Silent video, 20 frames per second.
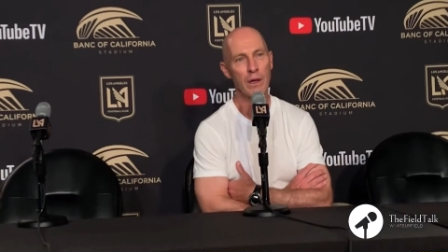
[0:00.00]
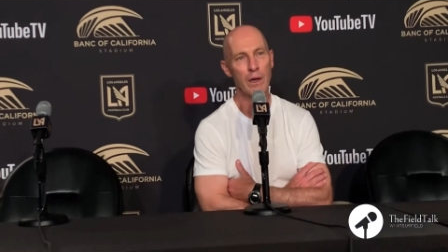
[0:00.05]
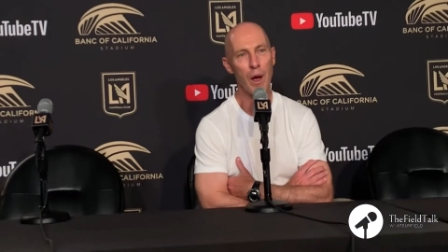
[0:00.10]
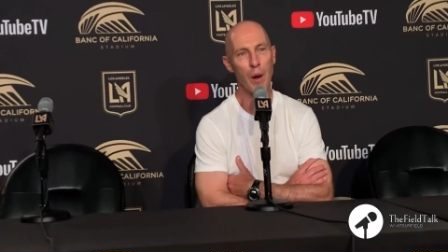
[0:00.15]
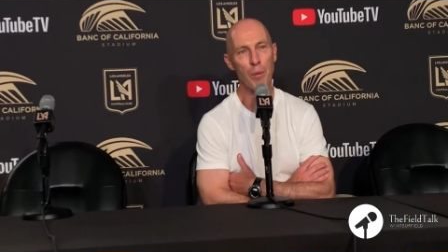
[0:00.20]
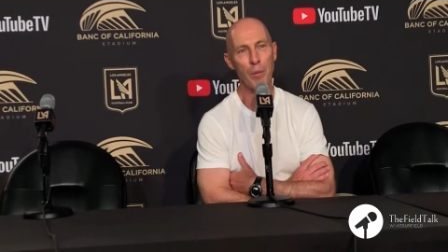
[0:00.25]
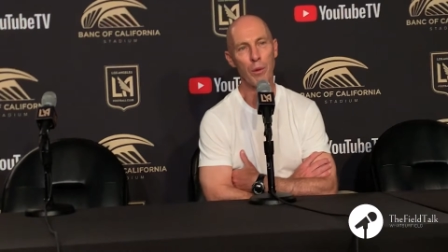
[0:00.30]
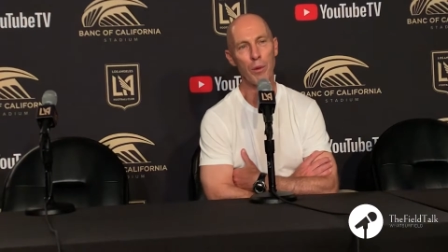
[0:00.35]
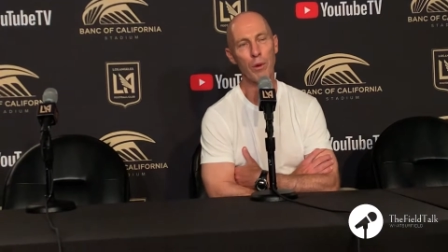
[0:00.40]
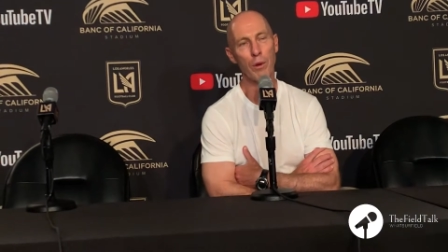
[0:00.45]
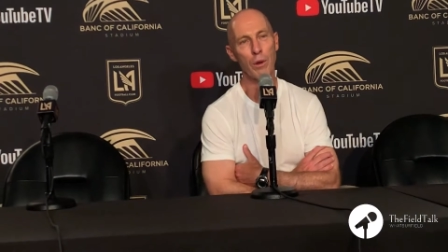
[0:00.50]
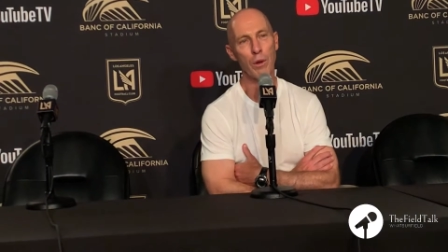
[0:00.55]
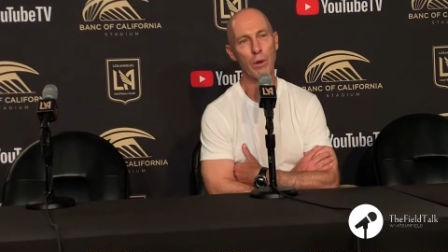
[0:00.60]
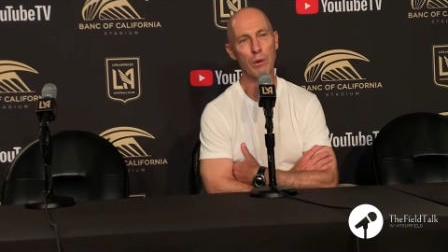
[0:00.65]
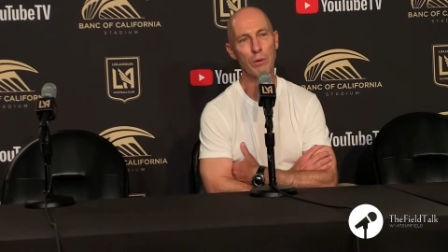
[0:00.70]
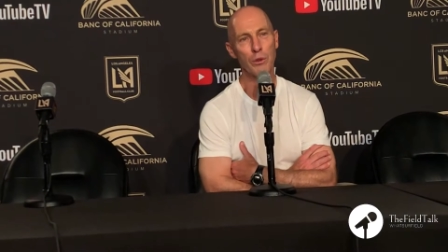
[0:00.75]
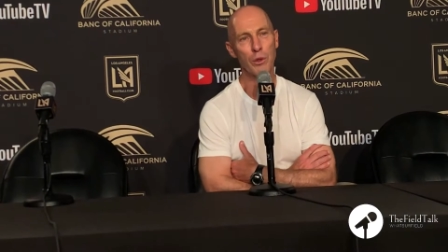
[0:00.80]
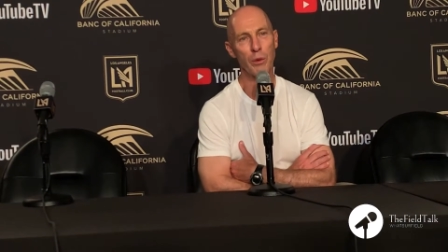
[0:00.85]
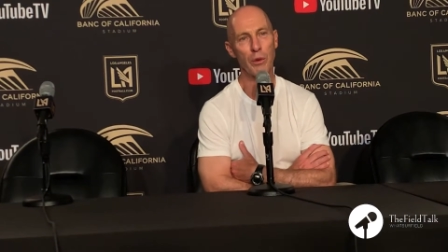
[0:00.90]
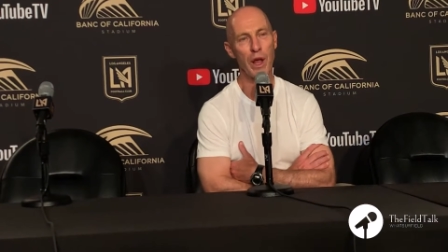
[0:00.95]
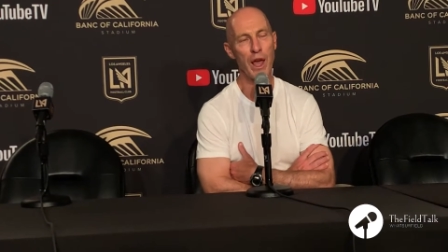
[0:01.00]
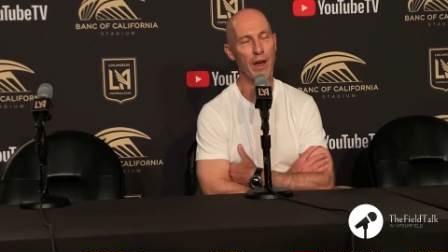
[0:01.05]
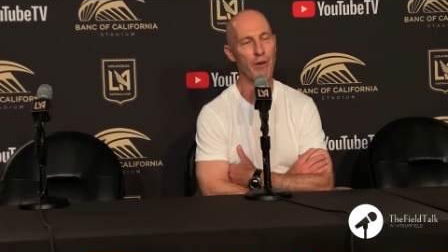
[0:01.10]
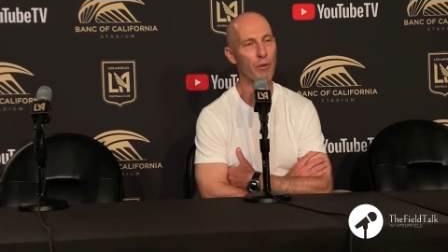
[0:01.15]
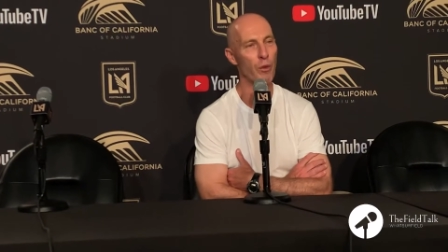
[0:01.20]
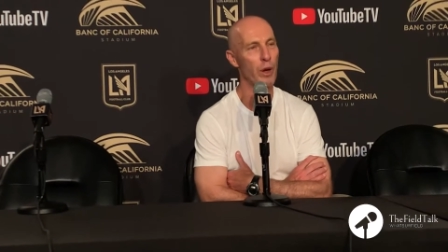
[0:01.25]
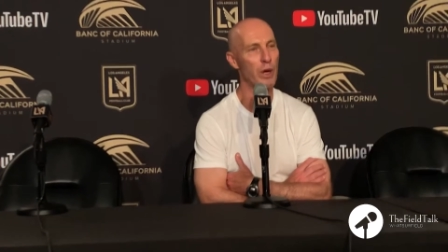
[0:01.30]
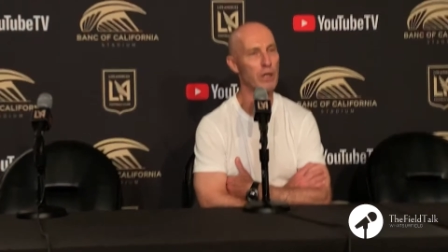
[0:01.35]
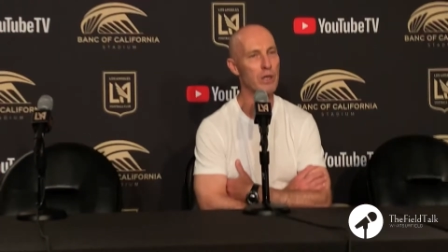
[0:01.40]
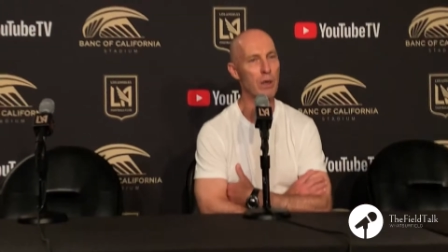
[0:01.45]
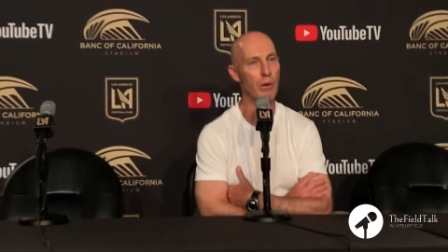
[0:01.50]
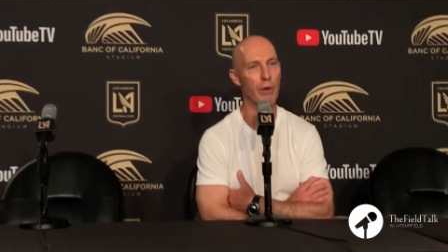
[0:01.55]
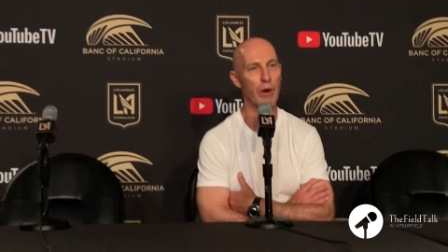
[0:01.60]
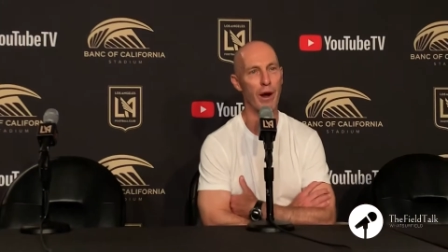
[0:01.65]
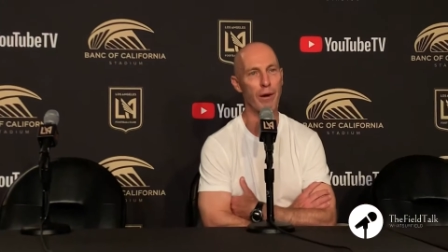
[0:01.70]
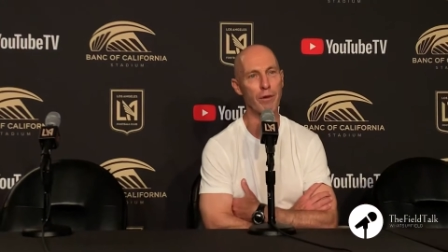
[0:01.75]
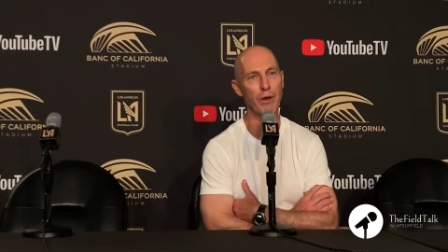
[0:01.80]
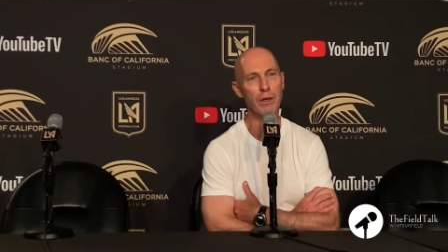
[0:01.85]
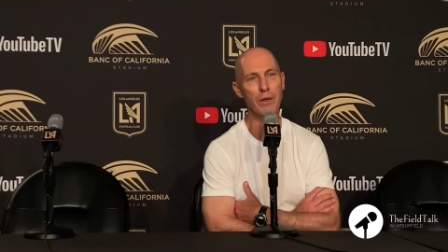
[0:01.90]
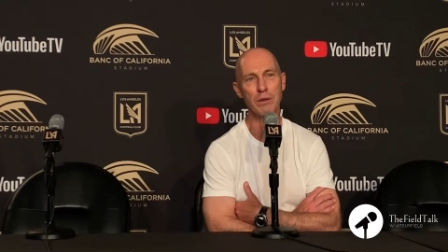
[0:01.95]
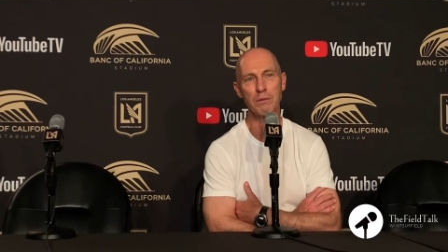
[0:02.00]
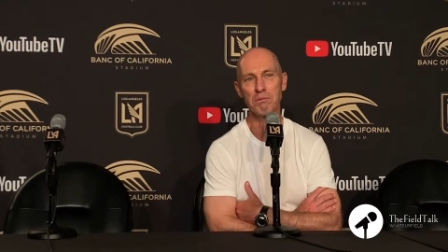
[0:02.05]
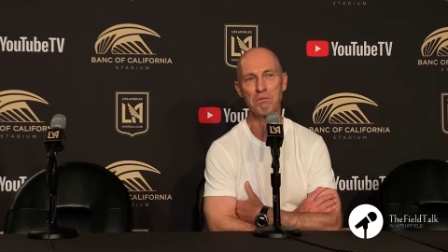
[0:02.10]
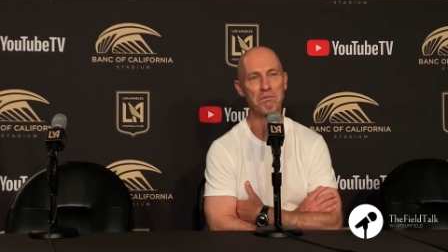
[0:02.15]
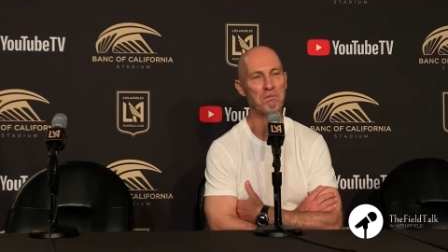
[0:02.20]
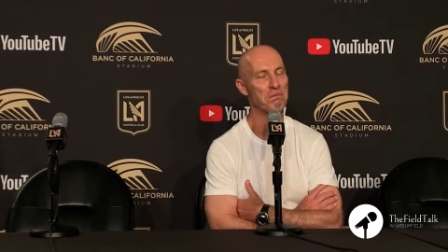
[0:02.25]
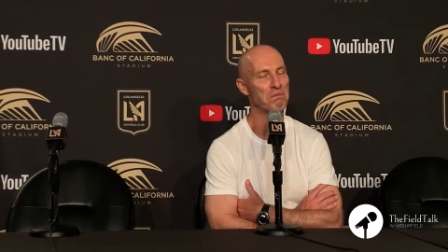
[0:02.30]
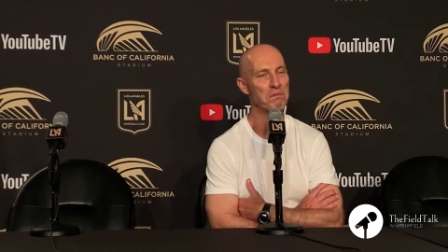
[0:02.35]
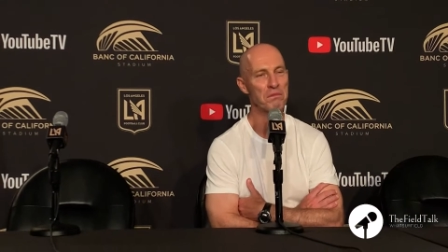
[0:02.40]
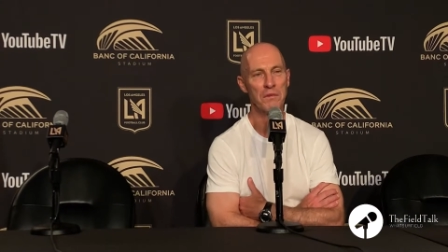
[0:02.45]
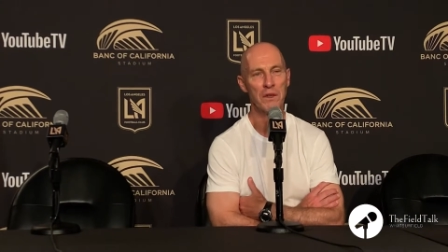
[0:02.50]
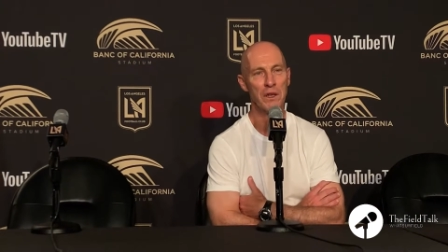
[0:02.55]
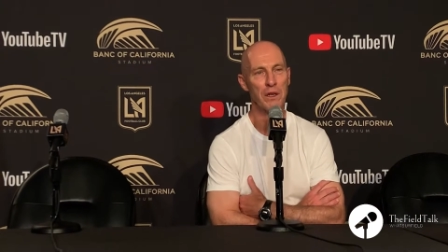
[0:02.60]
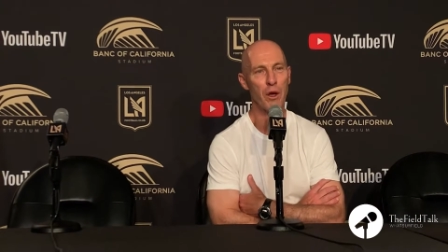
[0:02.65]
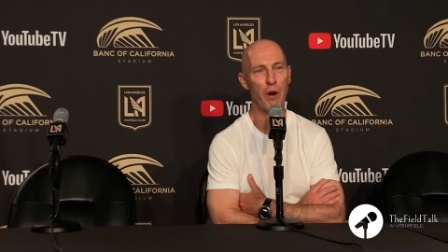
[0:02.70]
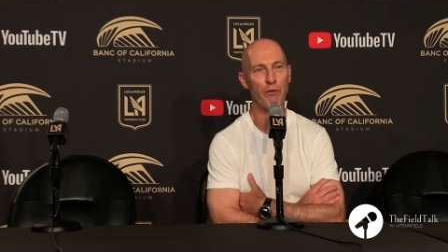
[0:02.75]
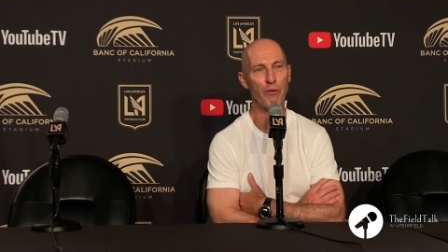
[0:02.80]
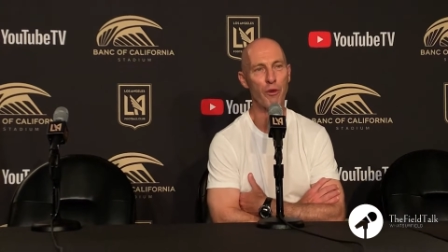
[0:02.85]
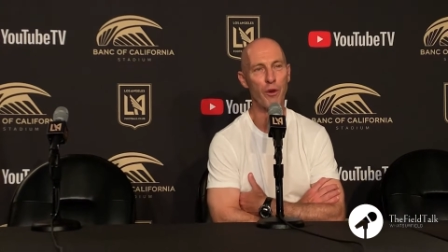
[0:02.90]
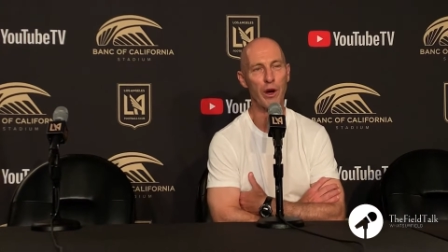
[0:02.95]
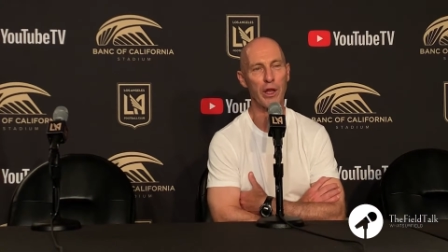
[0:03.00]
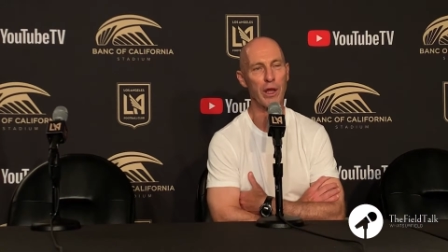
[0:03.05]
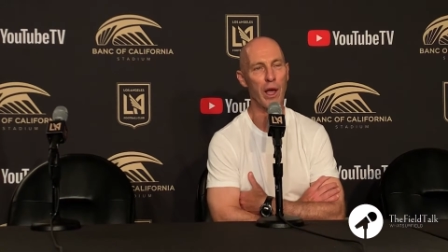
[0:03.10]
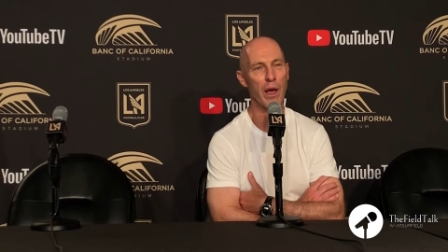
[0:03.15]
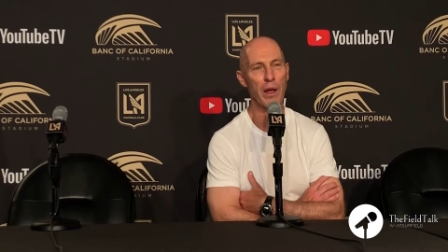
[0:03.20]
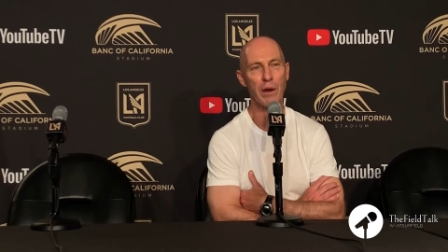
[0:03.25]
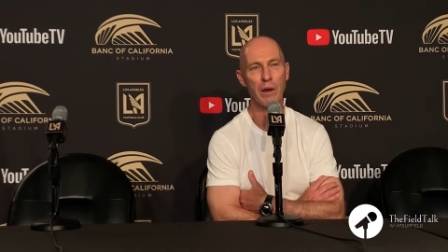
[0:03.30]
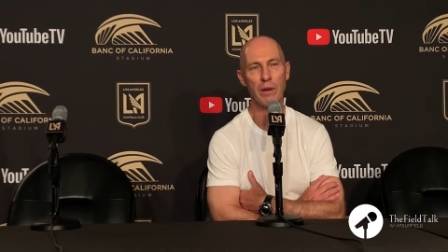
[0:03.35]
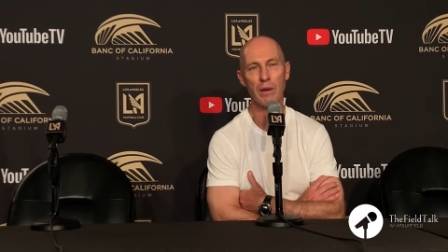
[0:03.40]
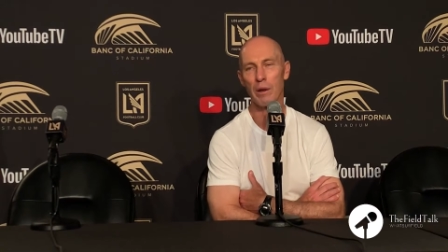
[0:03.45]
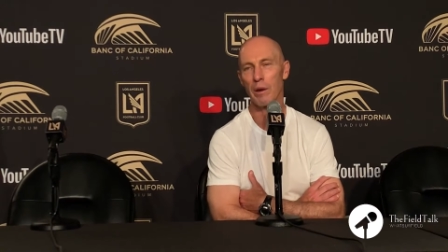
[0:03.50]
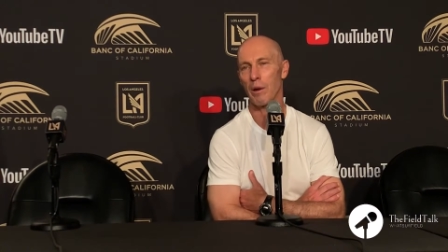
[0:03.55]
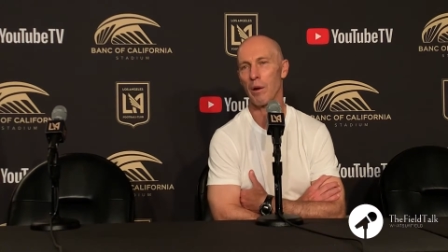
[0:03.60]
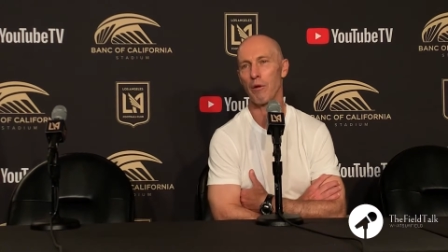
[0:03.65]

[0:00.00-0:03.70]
a couple two and a half weeks or whatever, and go for it again.